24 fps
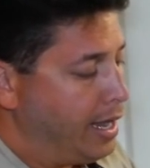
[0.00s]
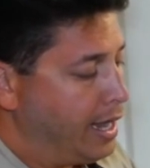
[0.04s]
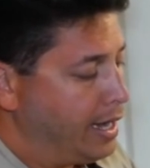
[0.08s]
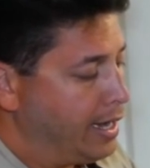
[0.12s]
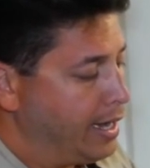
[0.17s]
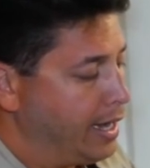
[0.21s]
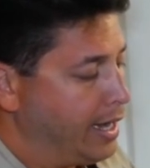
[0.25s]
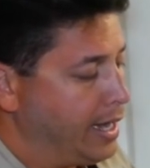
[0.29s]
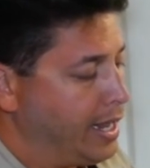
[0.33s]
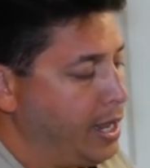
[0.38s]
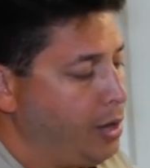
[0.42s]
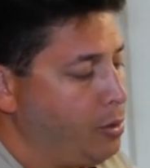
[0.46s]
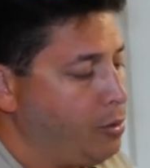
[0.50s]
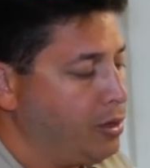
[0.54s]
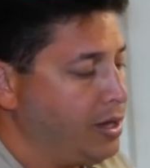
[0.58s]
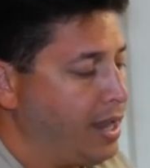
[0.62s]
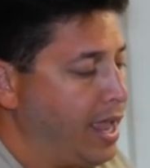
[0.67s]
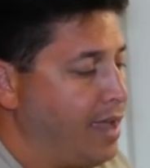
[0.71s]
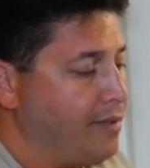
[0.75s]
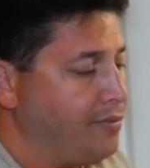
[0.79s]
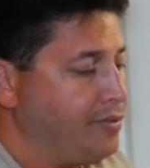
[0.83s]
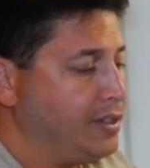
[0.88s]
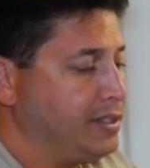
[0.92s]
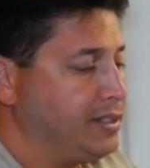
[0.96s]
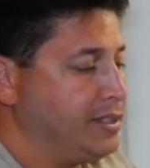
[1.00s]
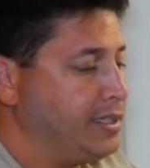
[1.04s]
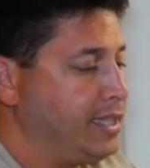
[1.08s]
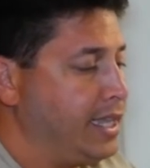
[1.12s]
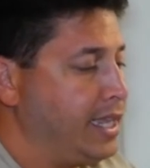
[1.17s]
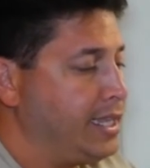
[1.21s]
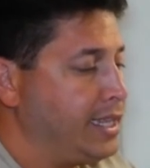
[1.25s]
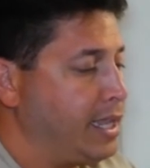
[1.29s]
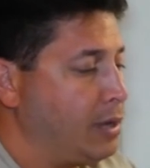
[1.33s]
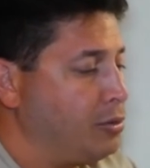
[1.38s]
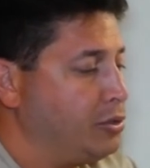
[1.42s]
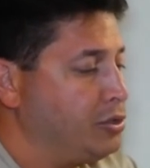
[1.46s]
And then he would have this
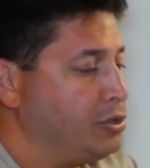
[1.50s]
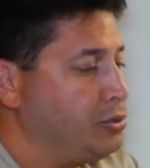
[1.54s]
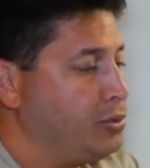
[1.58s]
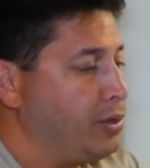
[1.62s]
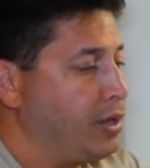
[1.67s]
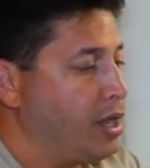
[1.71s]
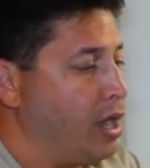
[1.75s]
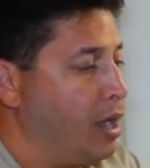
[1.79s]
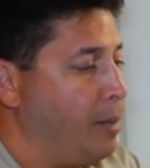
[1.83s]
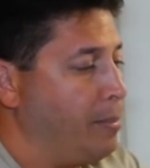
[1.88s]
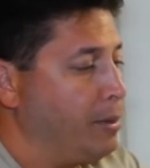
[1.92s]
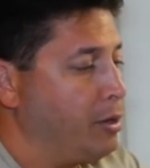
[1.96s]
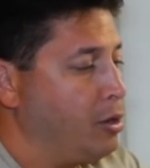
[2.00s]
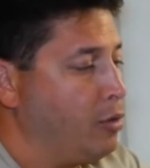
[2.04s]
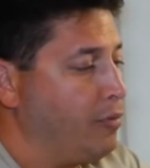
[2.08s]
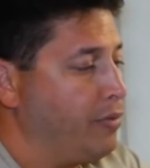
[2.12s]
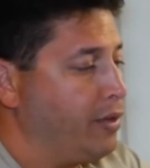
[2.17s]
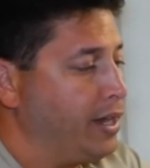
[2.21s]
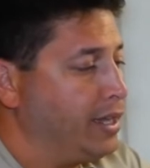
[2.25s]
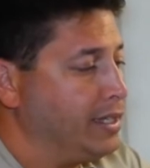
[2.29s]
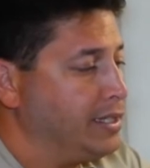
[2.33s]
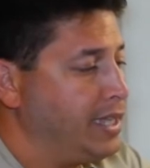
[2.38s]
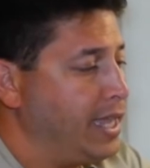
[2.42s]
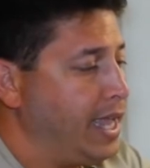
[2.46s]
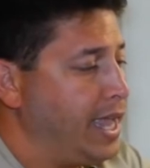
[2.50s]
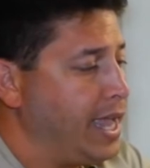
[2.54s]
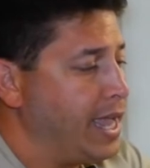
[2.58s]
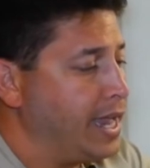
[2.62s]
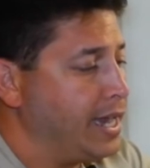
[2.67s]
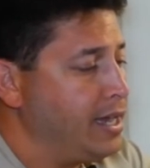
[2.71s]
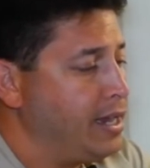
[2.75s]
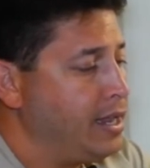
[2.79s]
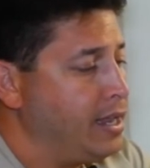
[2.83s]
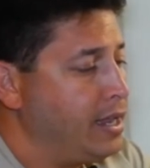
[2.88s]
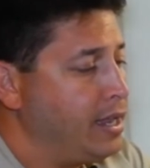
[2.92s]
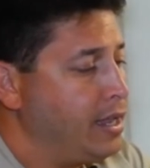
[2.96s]
thing that would swing up and over his
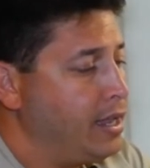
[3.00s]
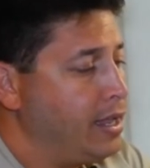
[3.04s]
head.